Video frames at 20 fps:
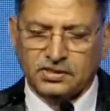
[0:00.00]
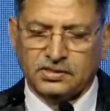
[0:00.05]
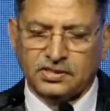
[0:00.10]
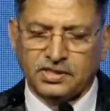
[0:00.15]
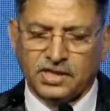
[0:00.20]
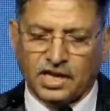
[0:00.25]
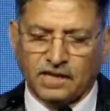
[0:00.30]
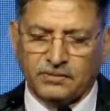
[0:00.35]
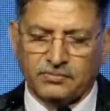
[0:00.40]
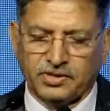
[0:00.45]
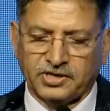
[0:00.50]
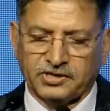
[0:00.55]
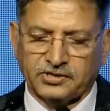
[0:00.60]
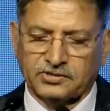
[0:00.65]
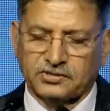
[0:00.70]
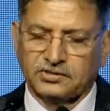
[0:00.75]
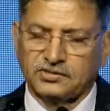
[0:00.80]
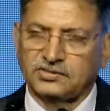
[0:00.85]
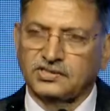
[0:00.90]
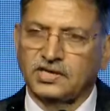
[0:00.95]

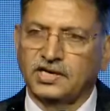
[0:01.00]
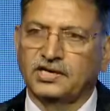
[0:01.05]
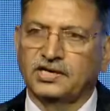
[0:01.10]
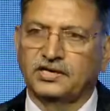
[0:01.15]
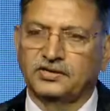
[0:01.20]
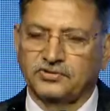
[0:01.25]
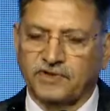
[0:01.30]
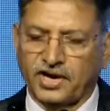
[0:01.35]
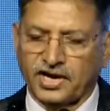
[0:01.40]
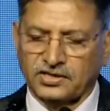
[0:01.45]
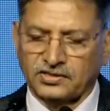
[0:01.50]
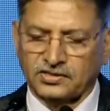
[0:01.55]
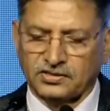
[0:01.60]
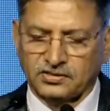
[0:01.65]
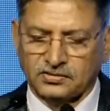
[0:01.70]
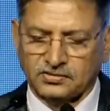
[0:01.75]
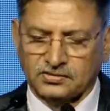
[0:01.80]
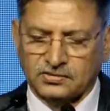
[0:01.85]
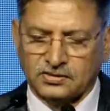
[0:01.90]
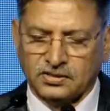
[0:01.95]
deliberations, and
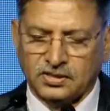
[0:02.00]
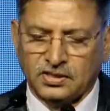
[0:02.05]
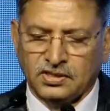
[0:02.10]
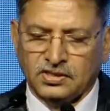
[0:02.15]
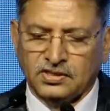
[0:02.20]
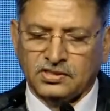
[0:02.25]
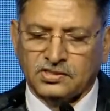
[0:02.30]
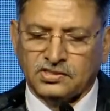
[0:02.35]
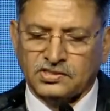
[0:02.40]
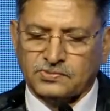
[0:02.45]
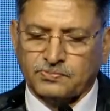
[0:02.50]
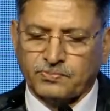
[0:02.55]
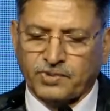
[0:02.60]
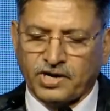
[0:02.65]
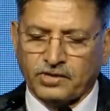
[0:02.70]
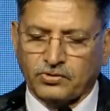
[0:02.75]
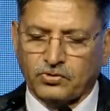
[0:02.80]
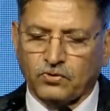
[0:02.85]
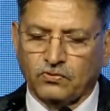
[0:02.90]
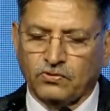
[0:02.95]
interactions
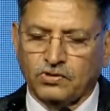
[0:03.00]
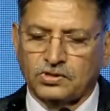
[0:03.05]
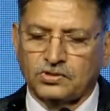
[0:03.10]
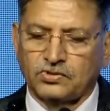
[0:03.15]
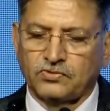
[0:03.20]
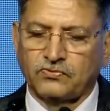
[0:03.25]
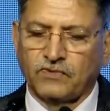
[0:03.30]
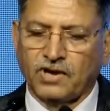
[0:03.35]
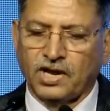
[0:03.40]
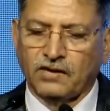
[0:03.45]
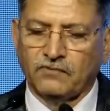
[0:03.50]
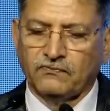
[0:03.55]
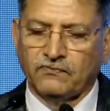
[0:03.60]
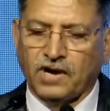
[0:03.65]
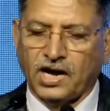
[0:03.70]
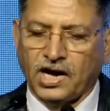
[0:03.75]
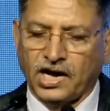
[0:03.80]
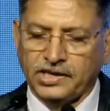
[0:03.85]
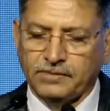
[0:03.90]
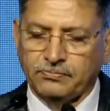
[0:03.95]
spread over 12
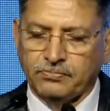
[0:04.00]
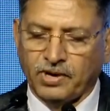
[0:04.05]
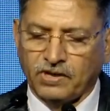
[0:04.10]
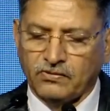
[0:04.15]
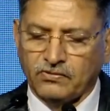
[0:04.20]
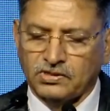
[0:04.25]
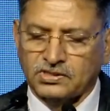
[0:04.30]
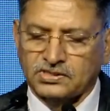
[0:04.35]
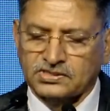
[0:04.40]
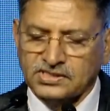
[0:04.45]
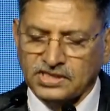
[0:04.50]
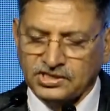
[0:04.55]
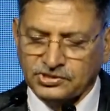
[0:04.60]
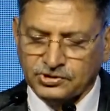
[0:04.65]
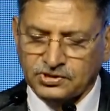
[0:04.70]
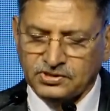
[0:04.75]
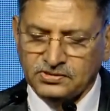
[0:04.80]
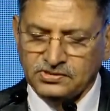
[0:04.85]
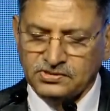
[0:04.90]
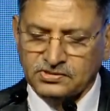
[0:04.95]
high-powered
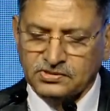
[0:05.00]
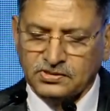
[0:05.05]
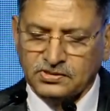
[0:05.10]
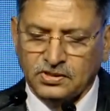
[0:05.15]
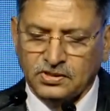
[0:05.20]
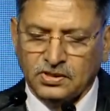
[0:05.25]
sessions